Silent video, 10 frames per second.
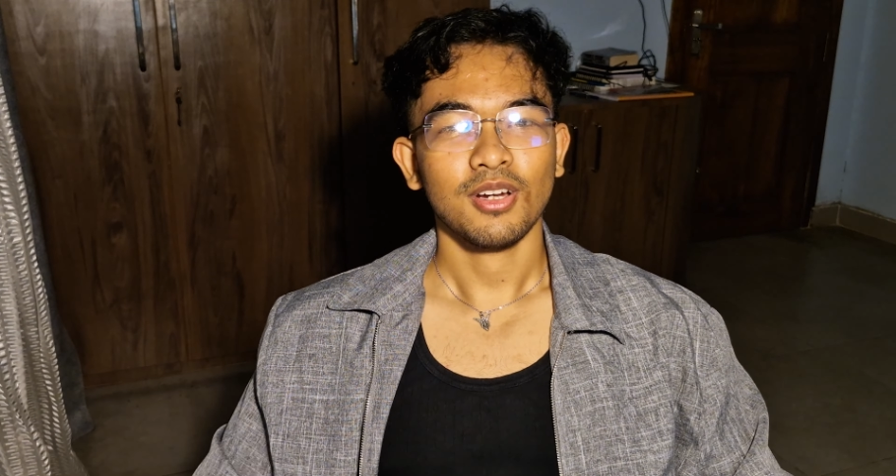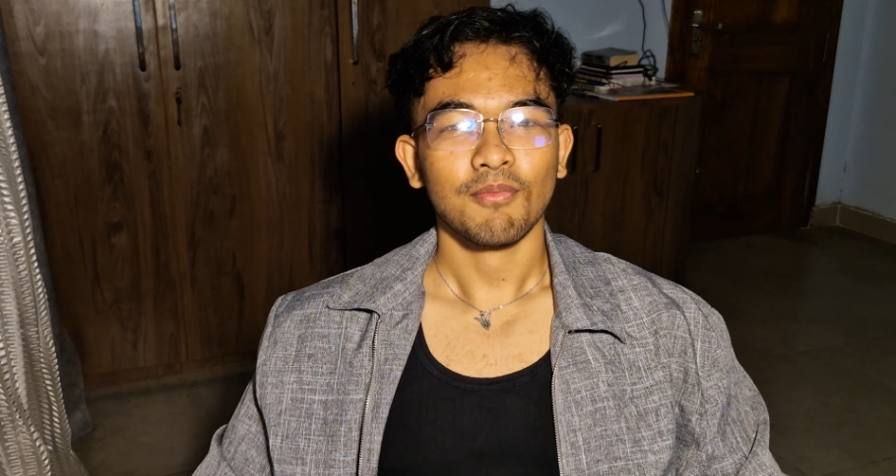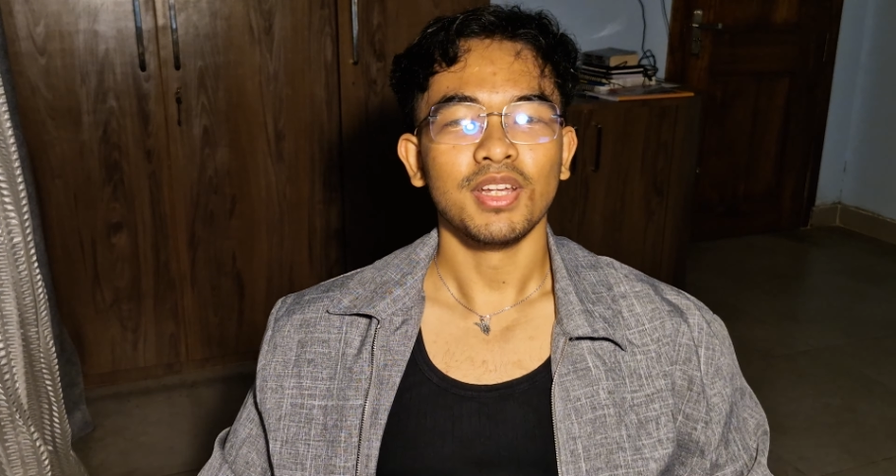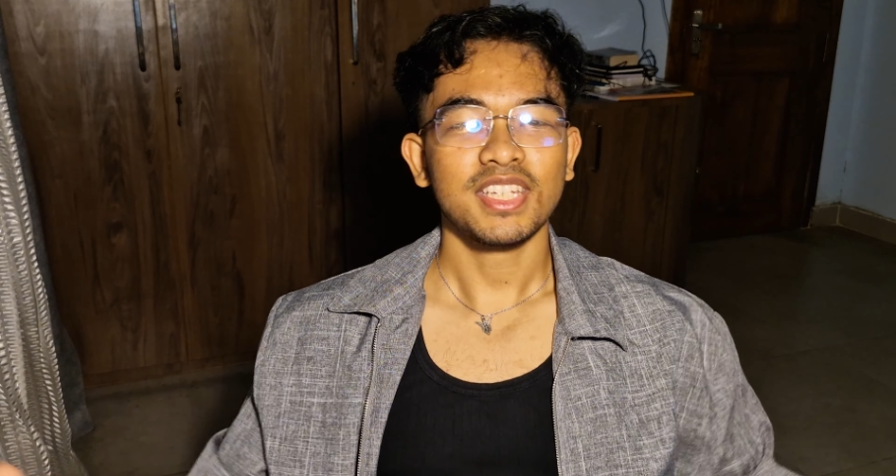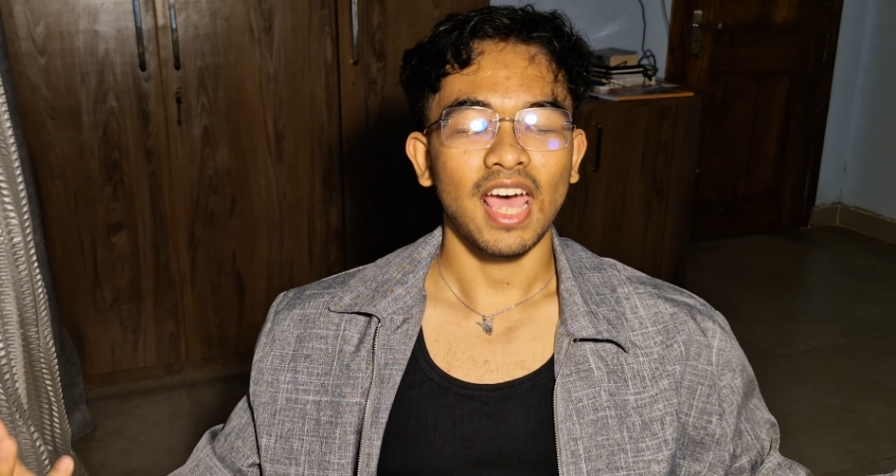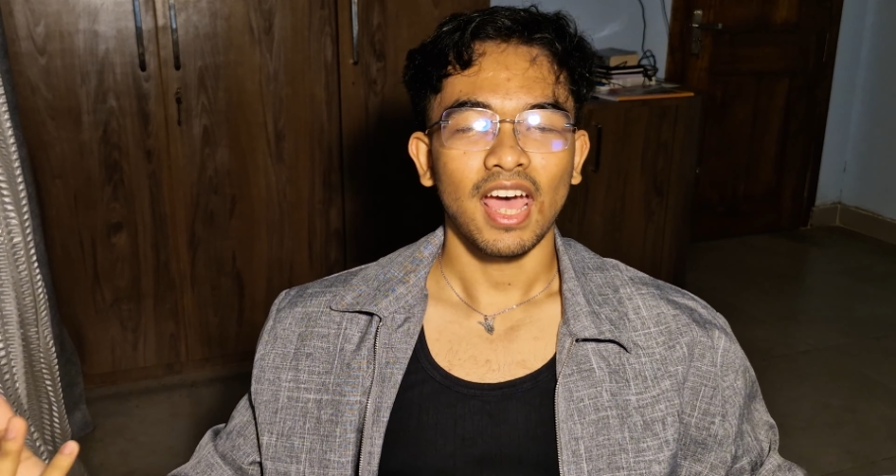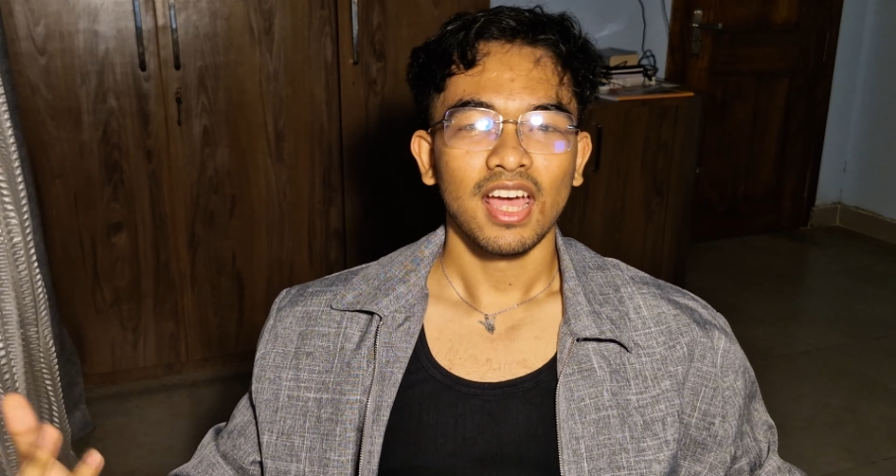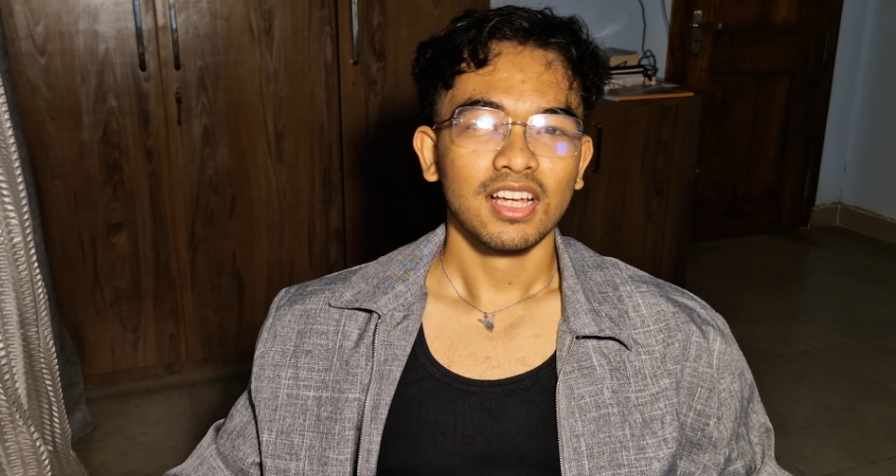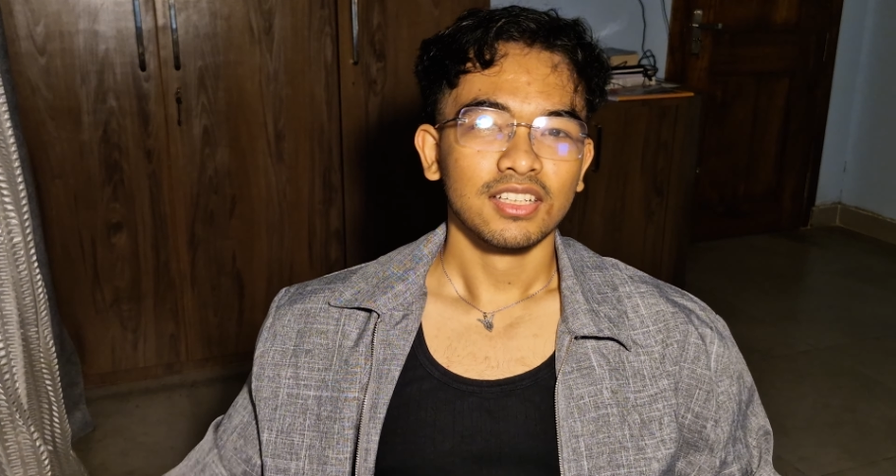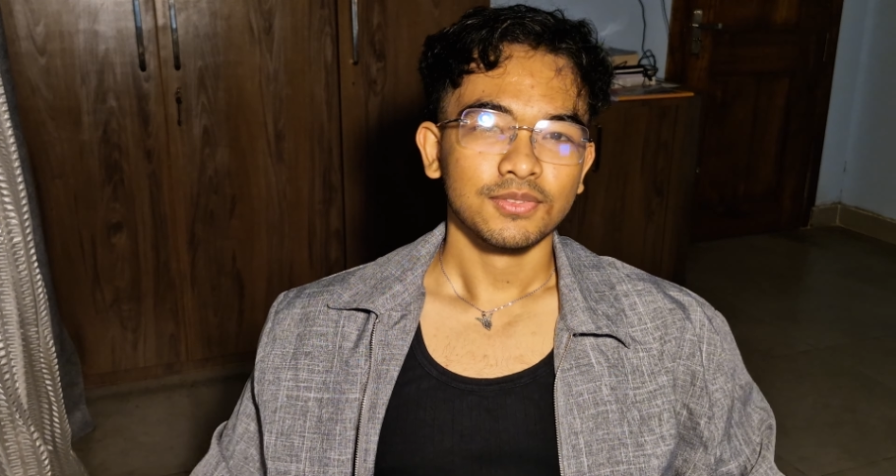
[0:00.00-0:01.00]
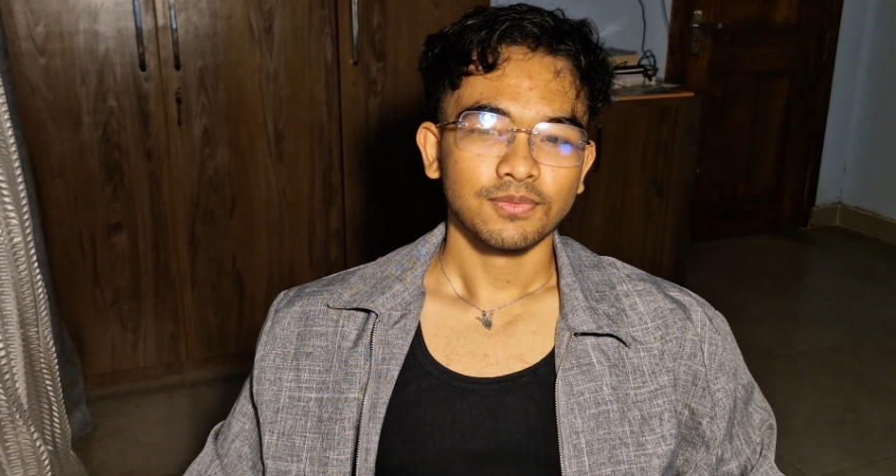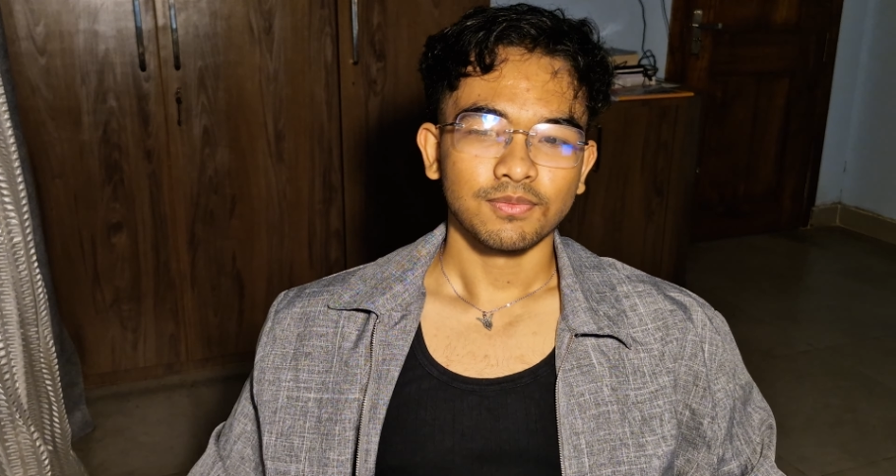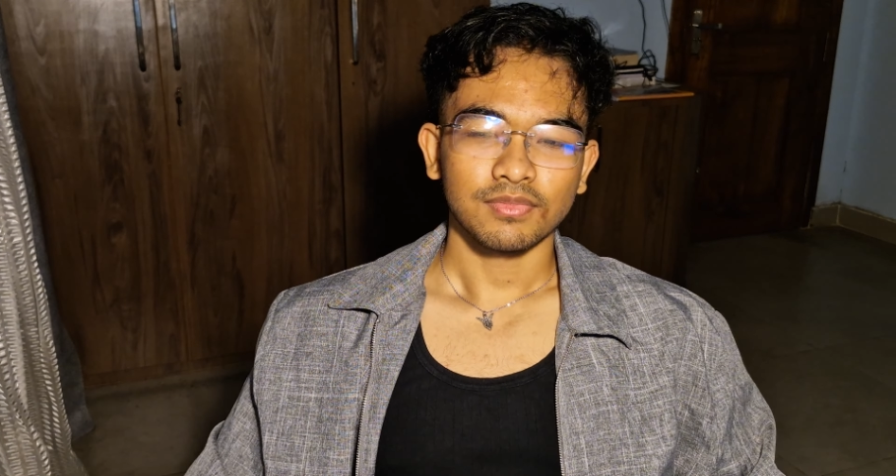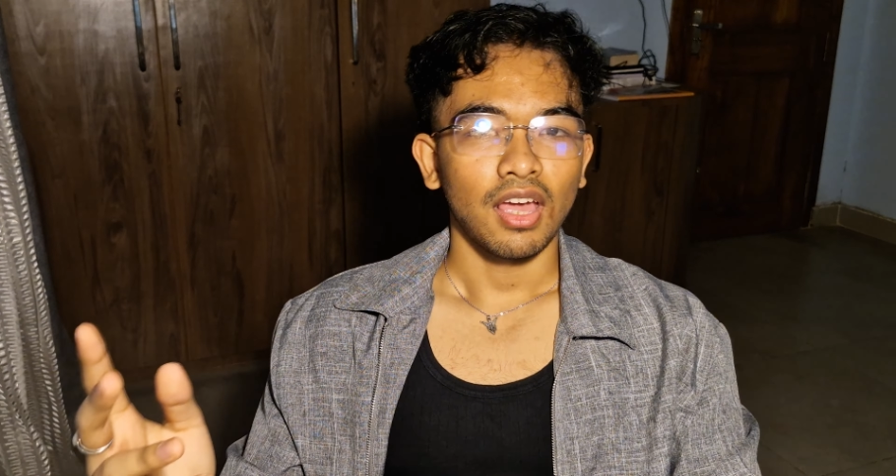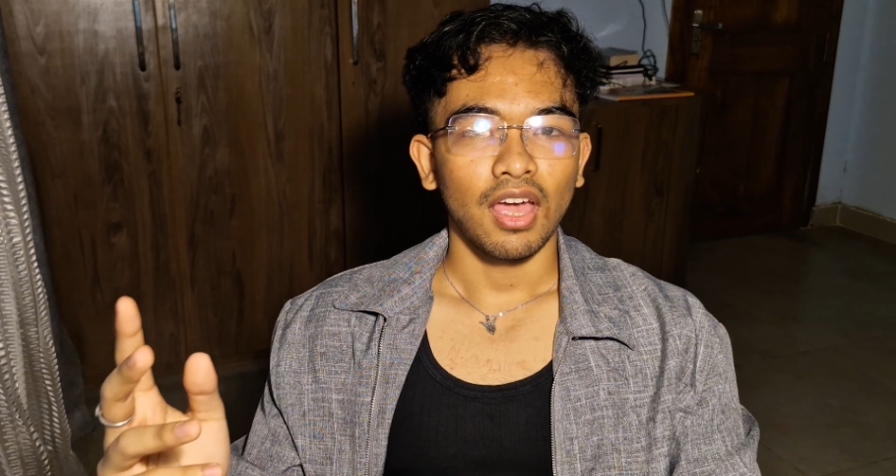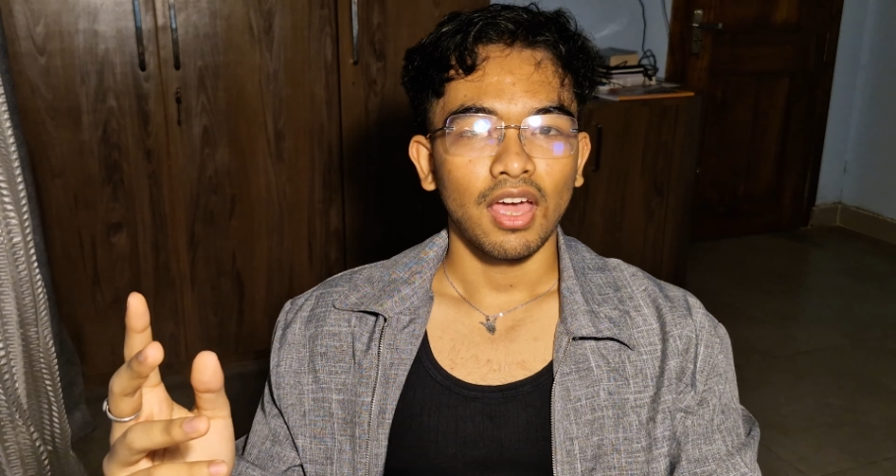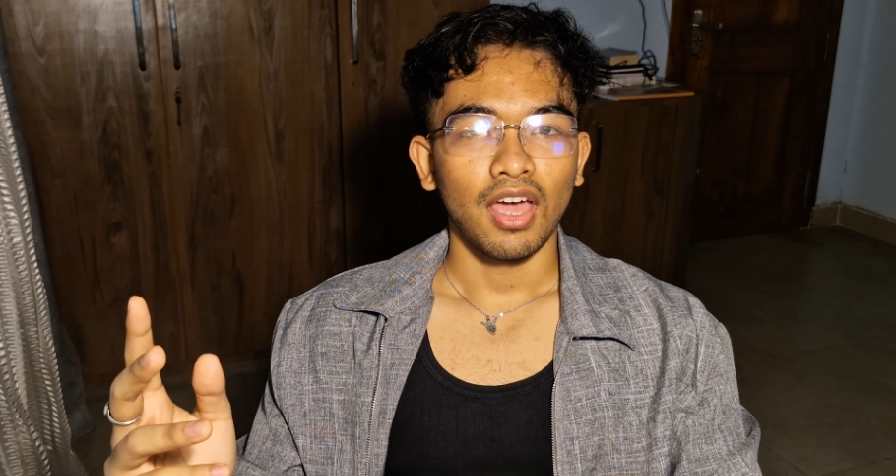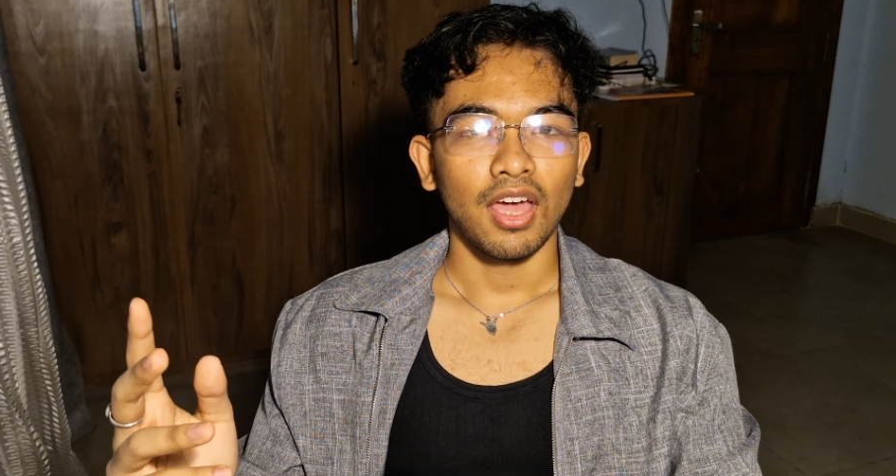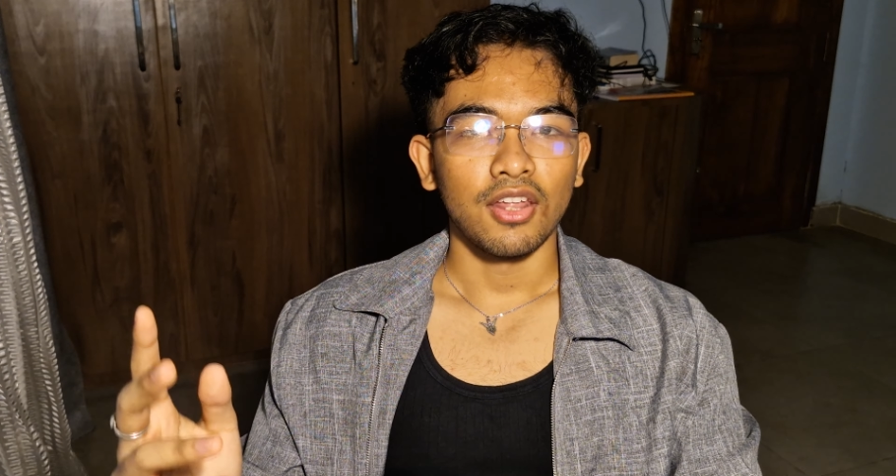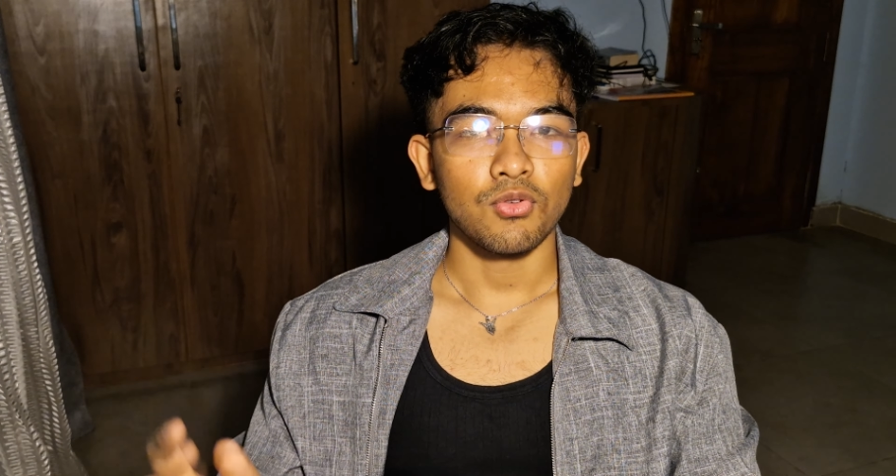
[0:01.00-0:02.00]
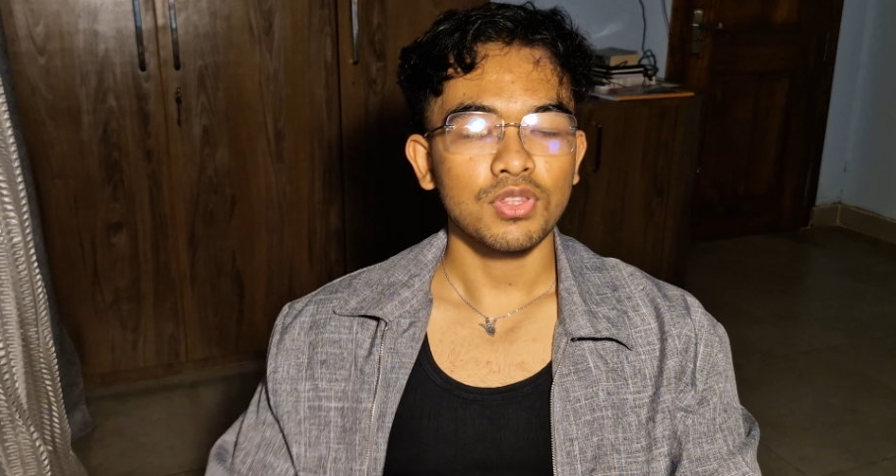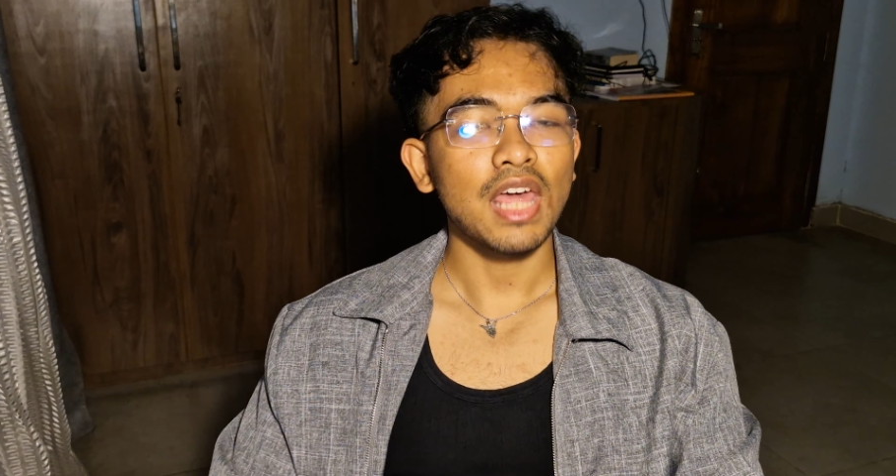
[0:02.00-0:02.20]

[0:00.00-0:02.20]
but yeah. And with